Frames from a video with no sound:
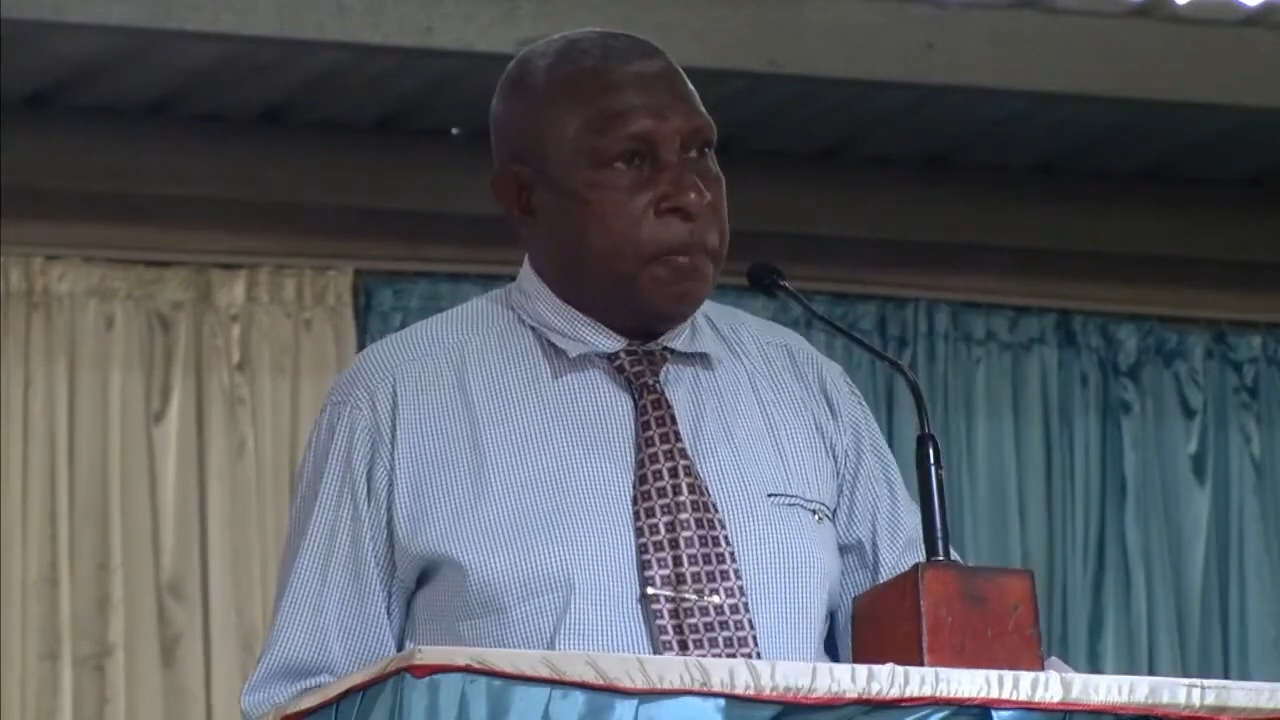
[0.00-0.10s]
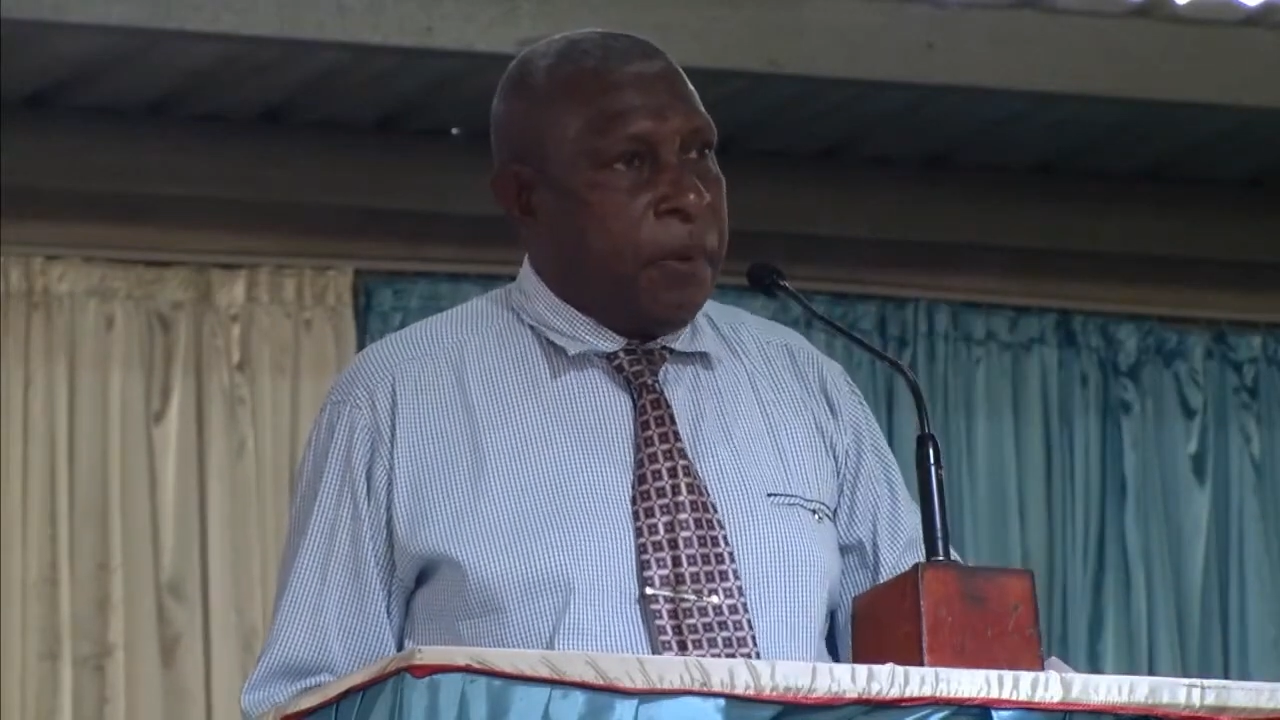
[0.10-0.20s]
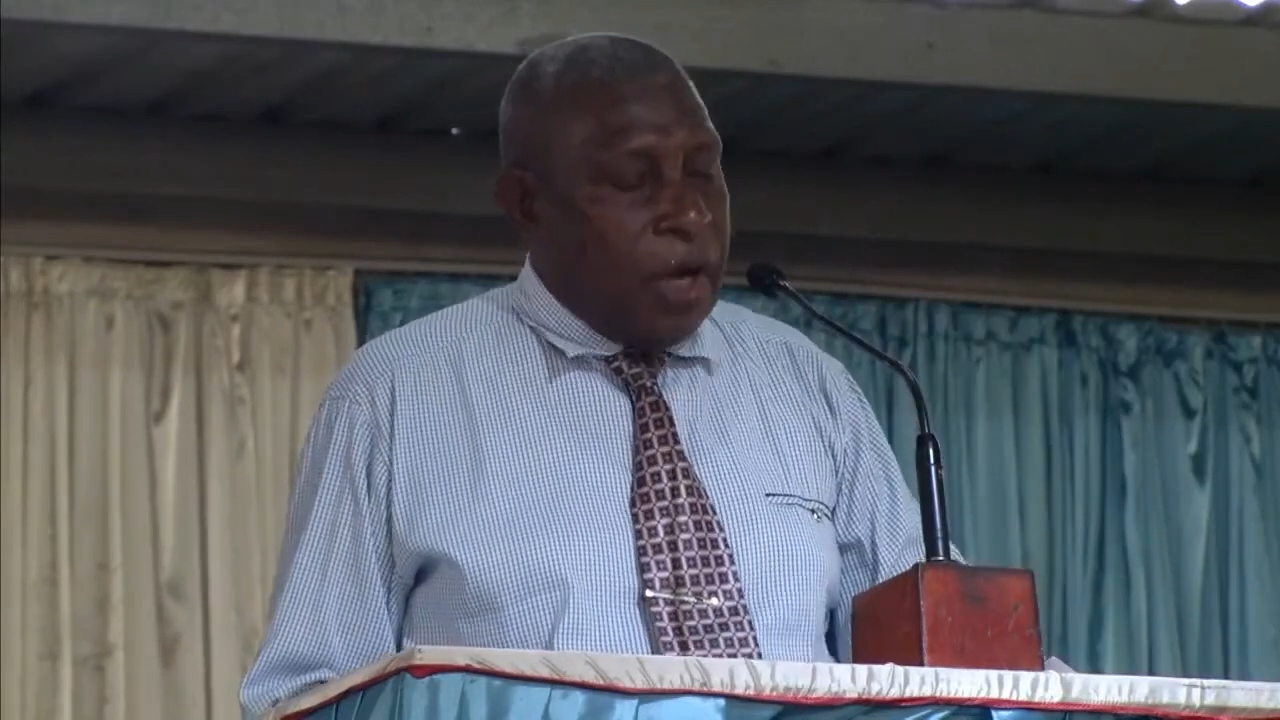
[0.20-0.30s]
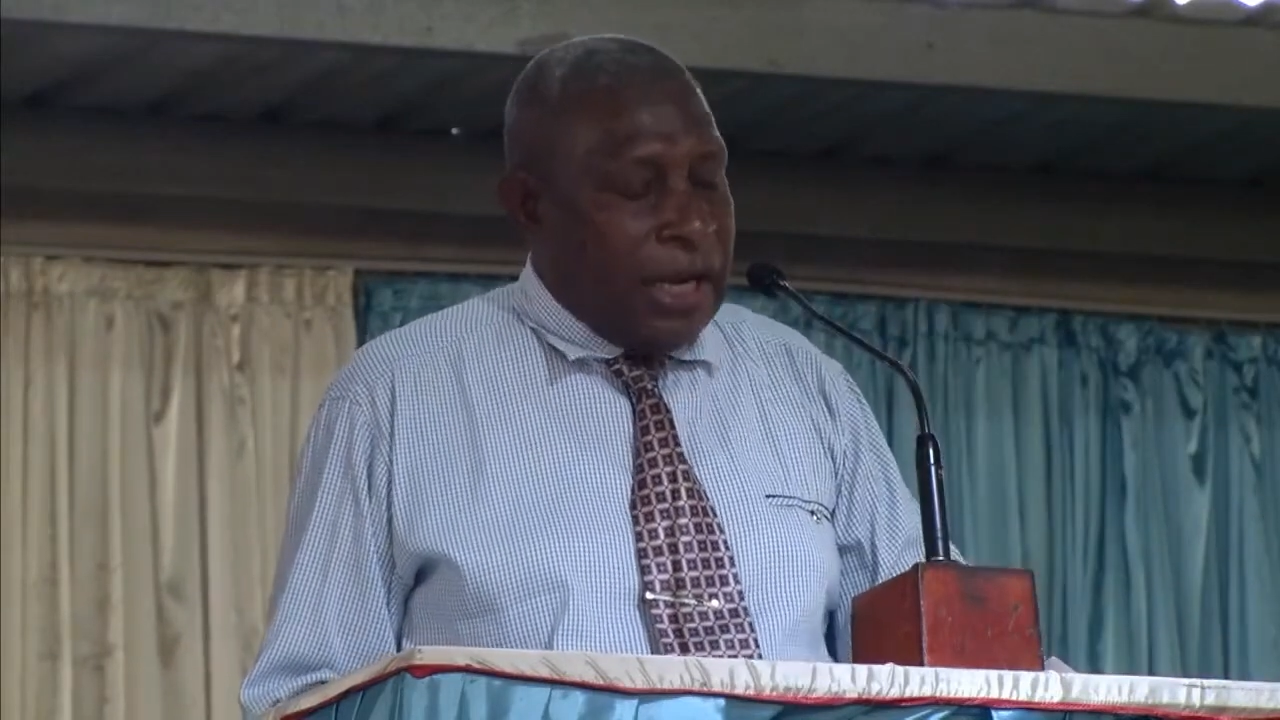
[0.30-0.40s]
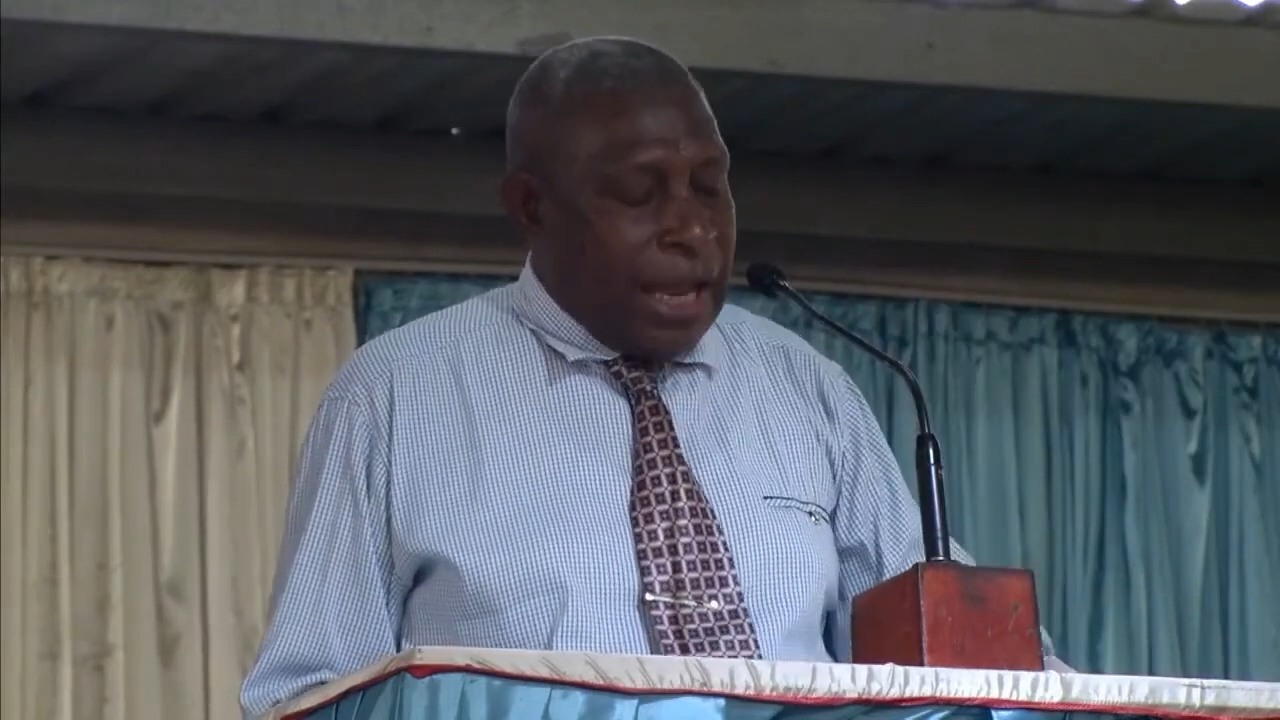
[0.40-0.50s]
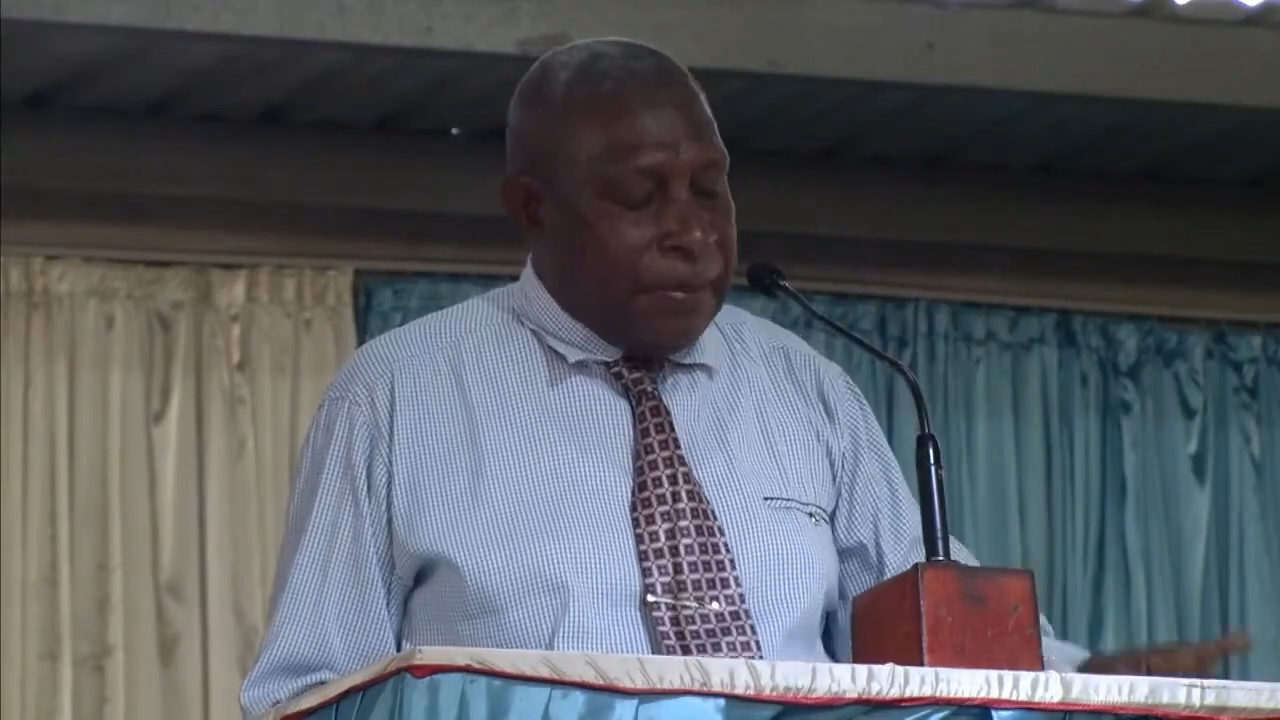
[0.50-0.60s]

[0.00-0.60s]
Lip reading: Paul, I